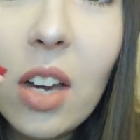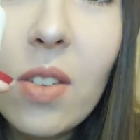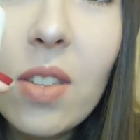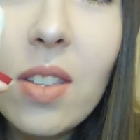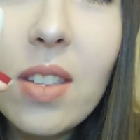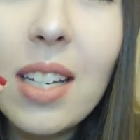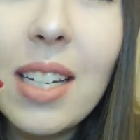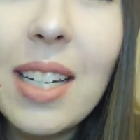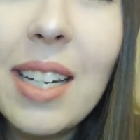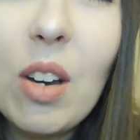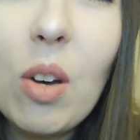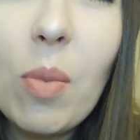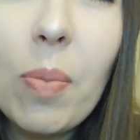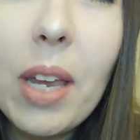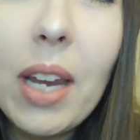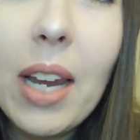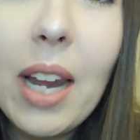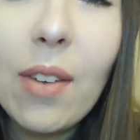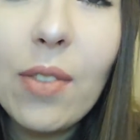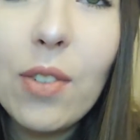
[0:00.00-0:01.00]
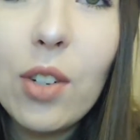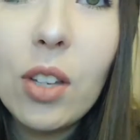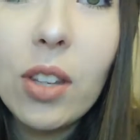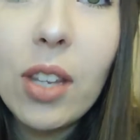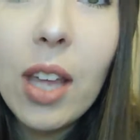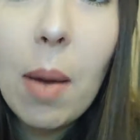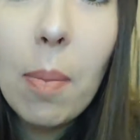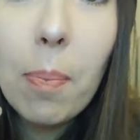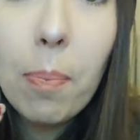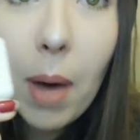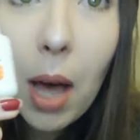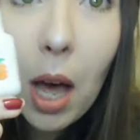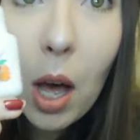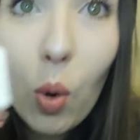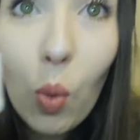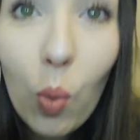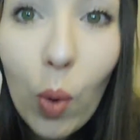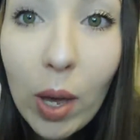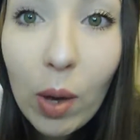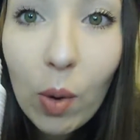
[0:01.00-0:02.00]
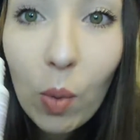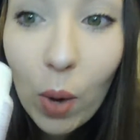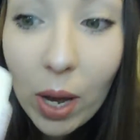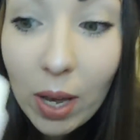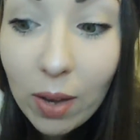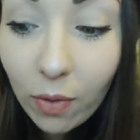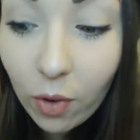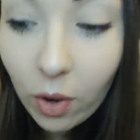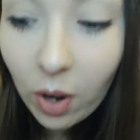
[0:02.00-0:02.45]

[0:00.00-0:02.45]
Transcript: Oh, there's a little bit left on there, but wait, wait for